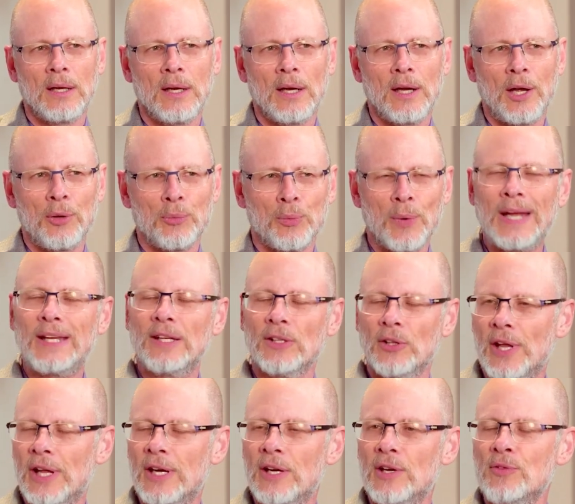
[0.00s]
a
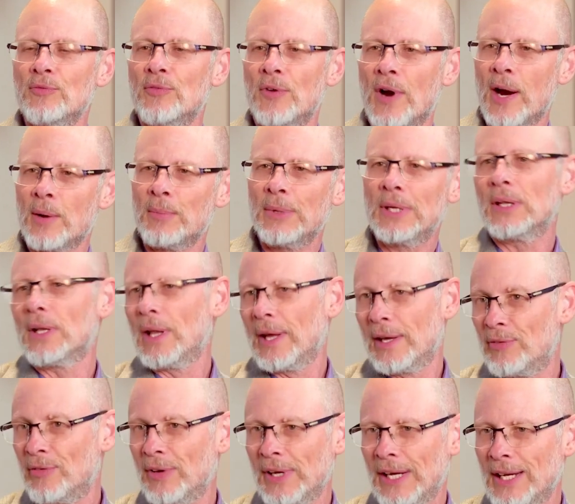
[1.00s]
regulated environment
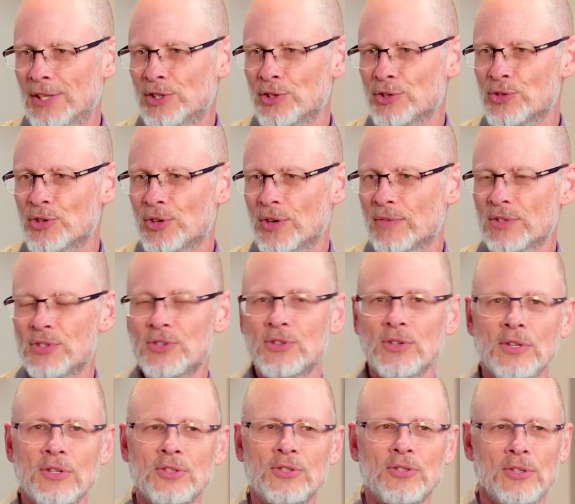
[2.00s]
like financial
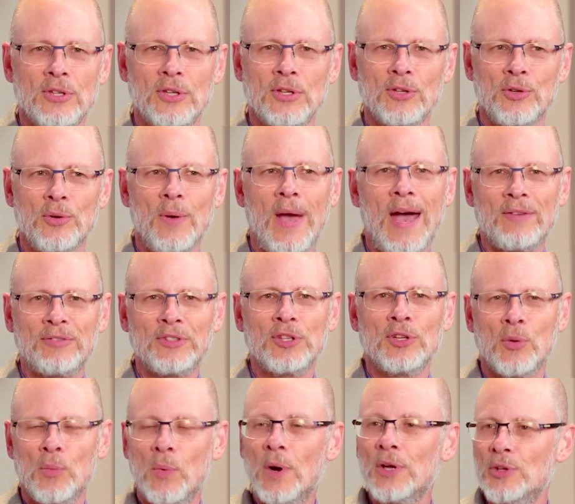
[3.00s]
services, you have to
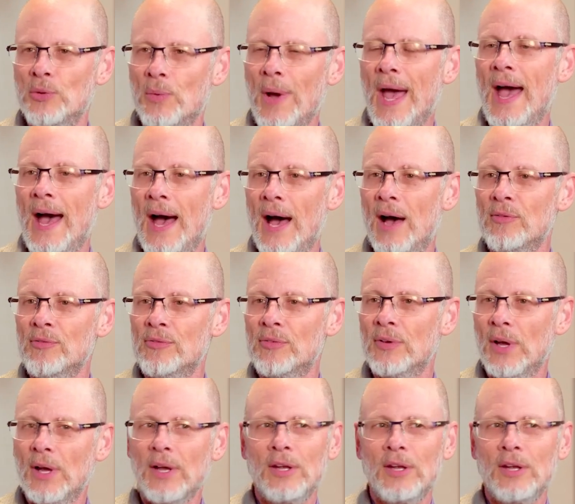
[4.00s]
know what you have.